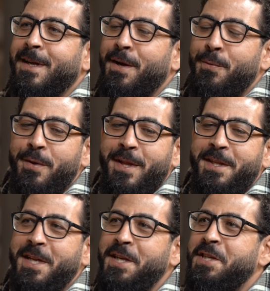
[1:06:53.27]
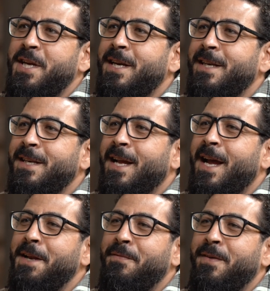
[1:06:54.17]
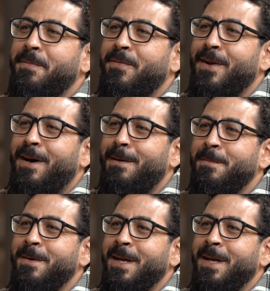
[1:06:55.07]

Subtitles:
with a t-shirt and flip-flop,